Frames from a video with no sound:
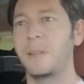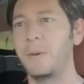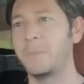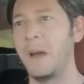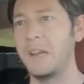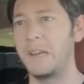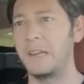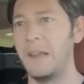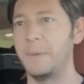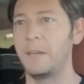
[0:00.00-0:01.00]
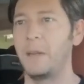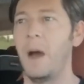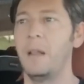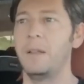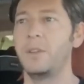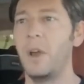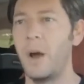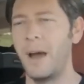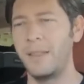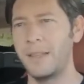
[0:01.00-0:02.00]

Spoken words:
That was my nickname in college. No,